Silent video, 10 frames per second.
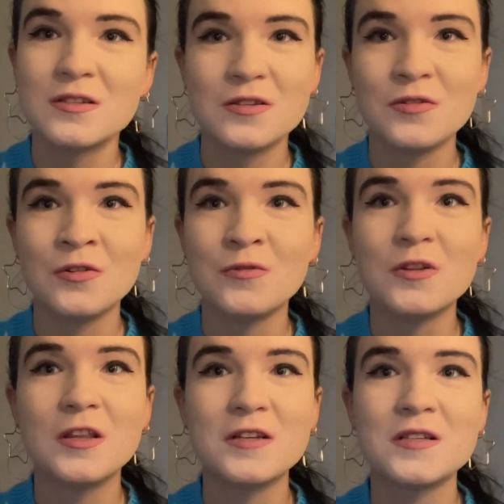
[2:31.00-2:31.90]
you know,
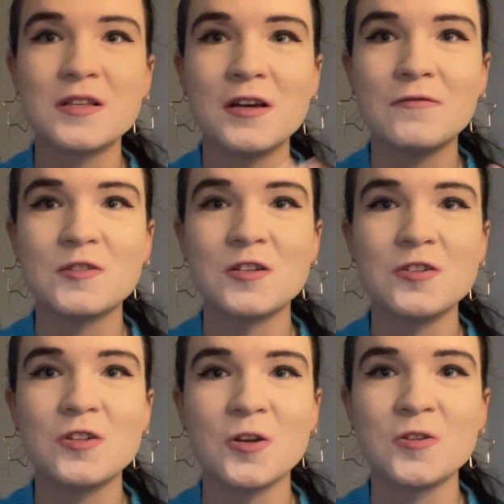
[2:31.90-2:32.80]
it doesn't have
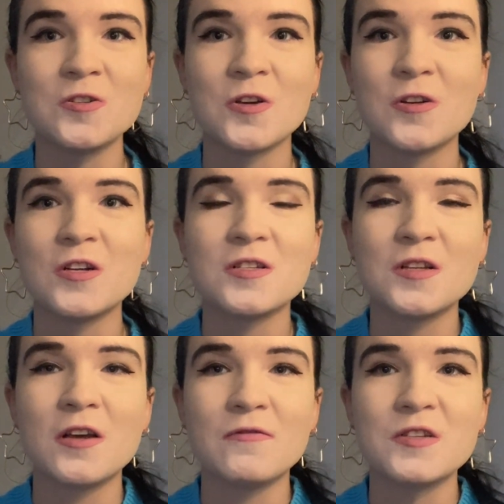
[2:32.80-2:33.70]
such texture, it
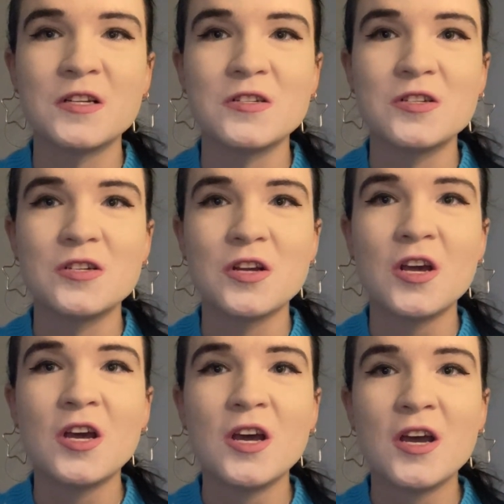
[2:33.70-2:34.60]
doesn't have such
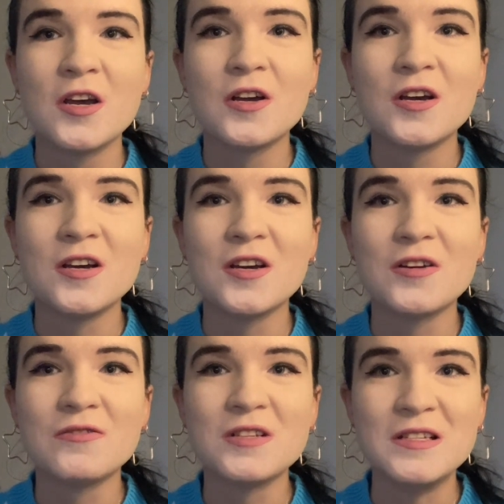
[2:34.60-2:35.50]

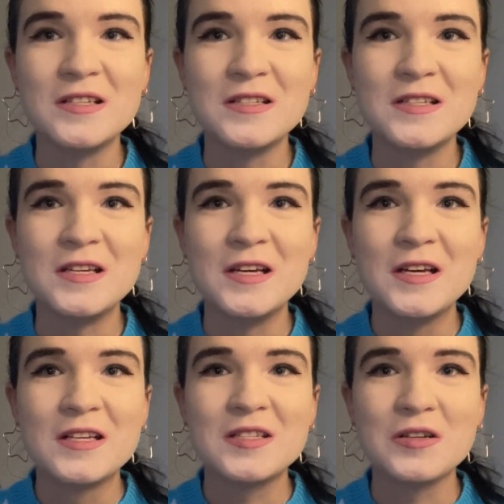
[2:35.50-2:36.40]
consistency.
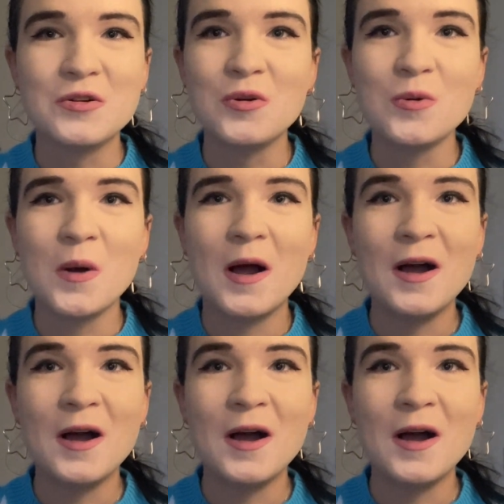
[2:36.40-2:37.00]
So